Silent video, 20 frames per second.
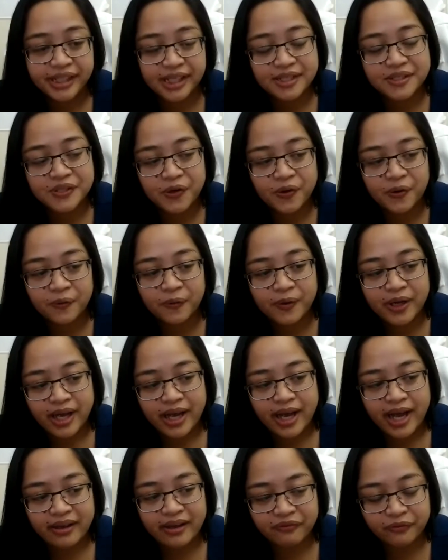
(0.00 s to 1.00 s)
So
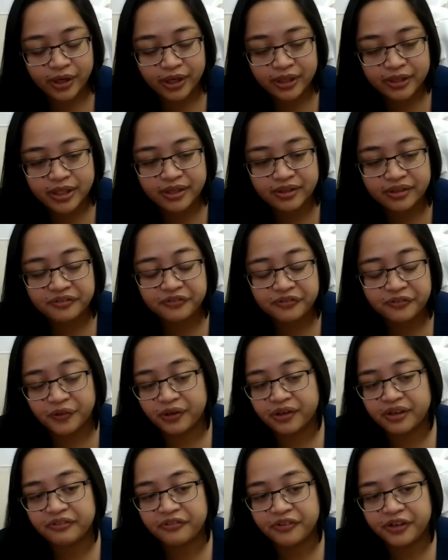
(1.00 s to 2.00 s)
I've worked on the
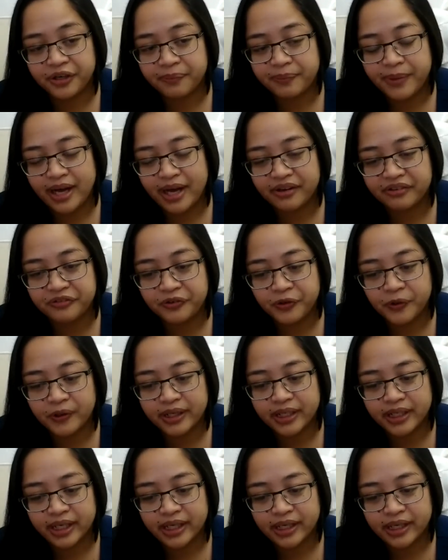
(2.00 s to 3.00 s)
floor for about 4
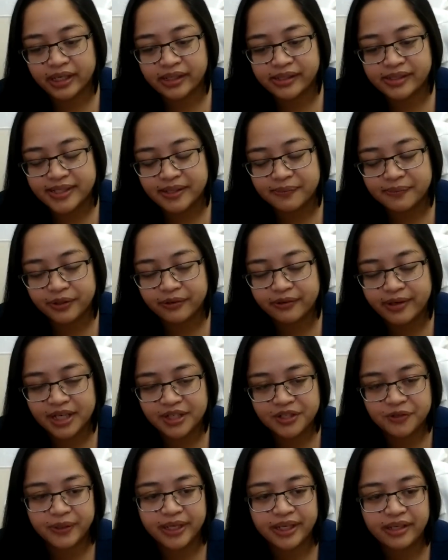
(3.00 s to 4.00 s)
years. I'm a
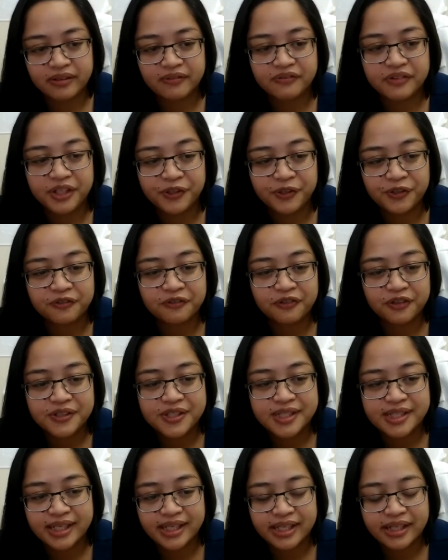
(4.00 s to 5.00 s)
graduate of the
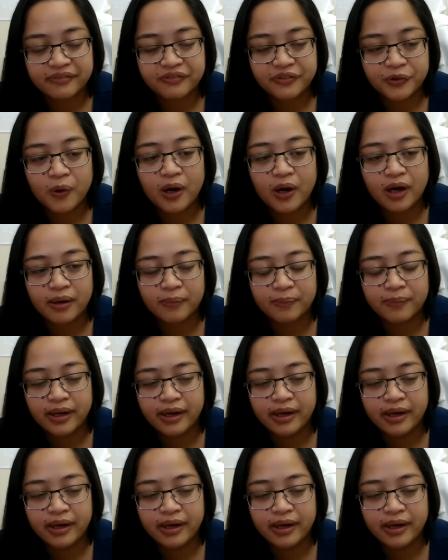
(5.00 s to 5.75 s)
University of Guam.